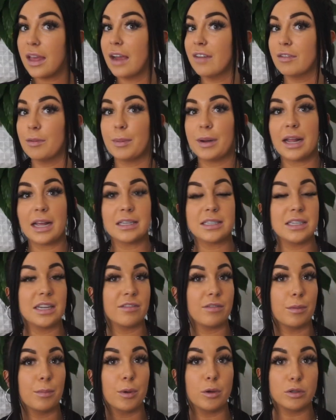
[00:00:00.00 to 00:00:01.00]
Everybody has a
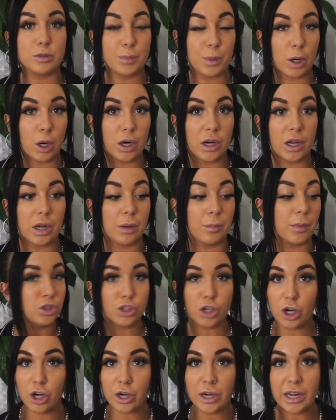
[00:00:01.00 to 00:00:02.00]
different postpartum
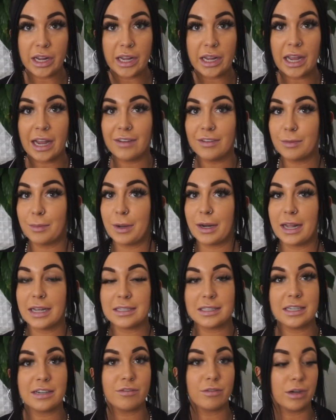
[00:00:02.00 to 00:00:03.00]
journey. Everybody
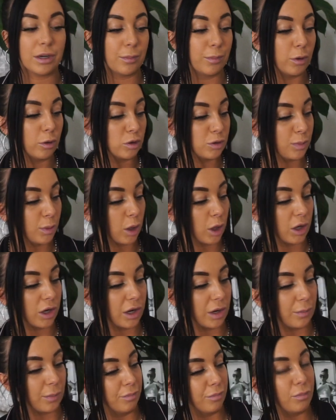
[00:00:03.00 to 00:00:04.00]
has a different
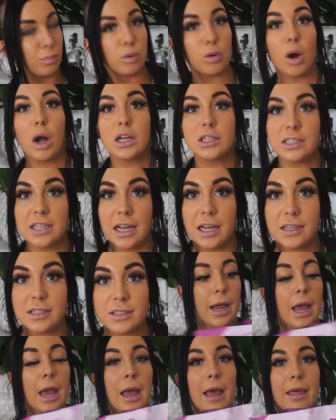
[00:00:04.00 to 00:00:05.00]
postpartum
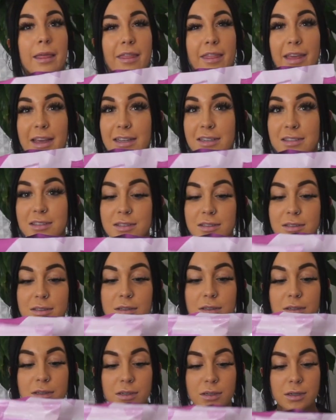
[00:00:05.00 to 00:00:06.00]
process. This,
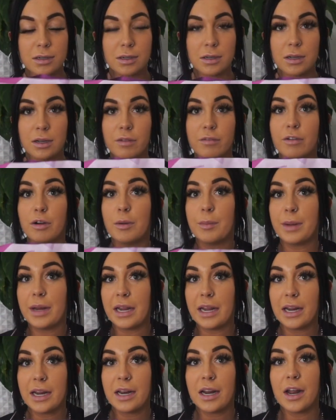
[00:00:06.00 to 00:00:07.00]
for
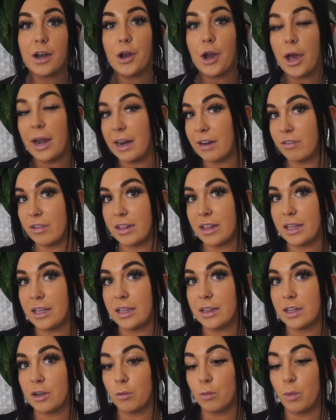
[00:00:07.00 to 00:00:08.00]
me, not everything
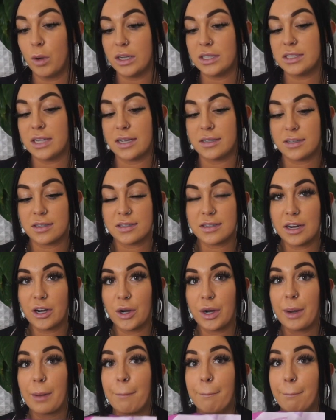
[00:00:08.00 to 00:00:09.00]
in there was
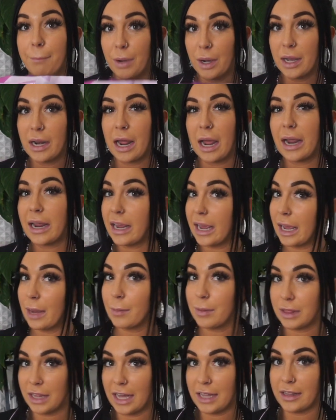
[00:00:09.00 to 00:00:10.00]
necessary, but I
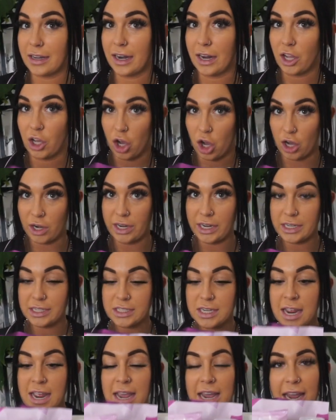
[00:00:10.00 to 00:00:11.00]
am glad that I got
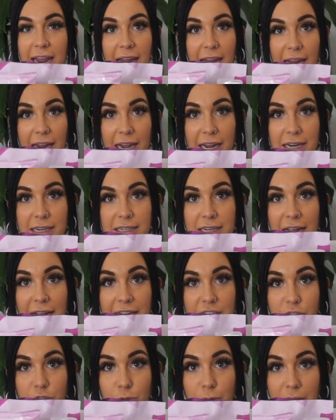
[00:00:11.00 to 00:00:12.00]
it, and
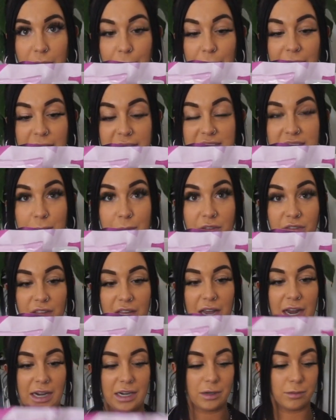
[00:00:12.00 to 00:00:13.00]
I do recommend some of
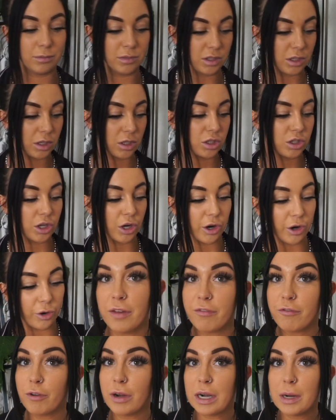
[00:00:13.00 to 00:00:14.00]
the items. So
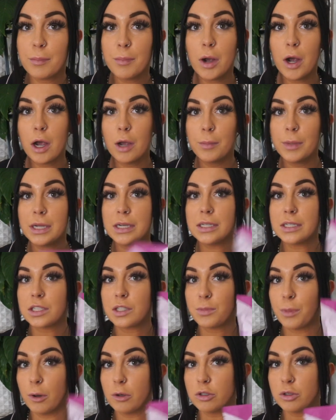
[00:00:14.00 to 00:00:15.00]
Freedom Mom
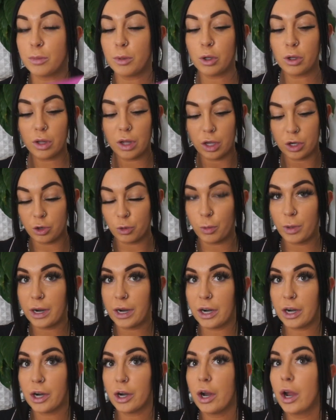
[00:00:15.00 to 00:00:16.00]
disposable
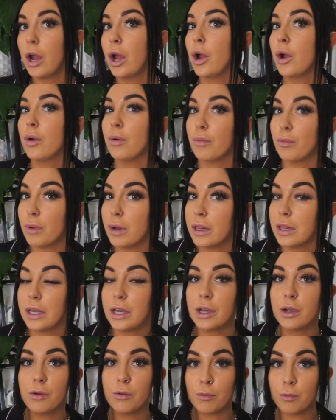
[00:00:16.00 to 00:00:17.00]
underwear
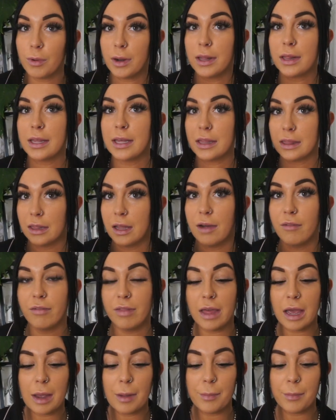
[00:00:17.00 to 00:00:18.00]
really love
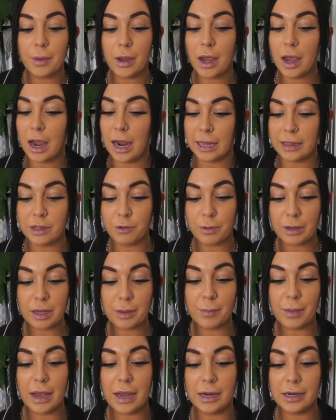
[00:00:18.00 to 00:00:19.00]
them. Highly
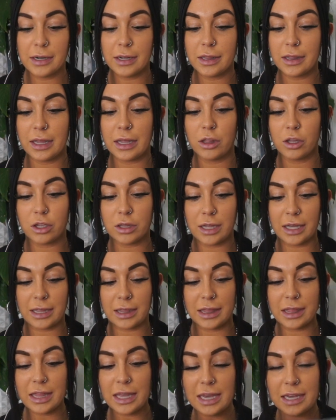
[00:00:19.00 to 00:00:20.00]
recommend. They look
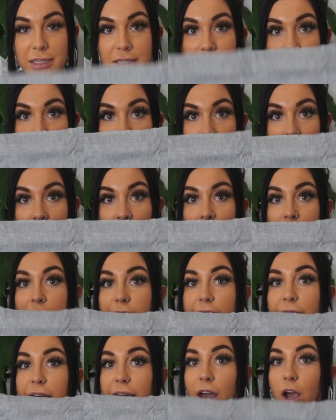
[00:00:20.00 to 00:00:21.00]
like this.
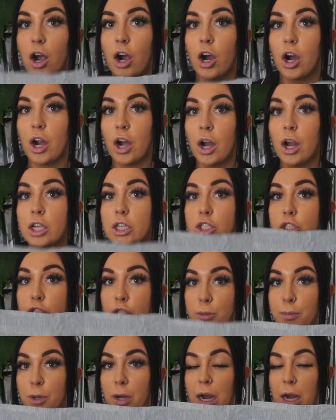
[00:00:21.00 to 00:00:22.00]
They are
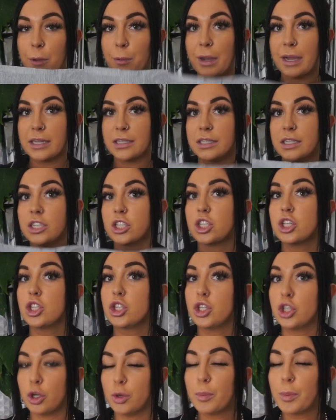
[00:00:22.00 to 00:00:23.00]
super high-waisted,
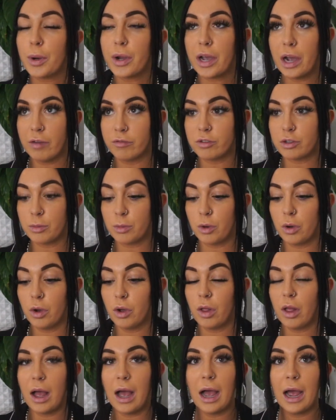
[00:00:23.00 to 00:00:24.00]
super
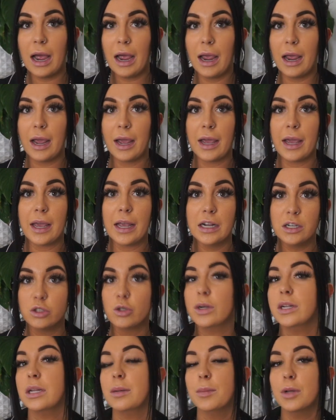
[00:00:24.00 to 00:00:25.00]
comfortable. I
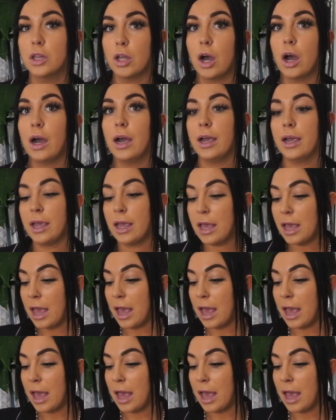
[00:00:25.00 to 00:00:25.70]
enjoy them a lot.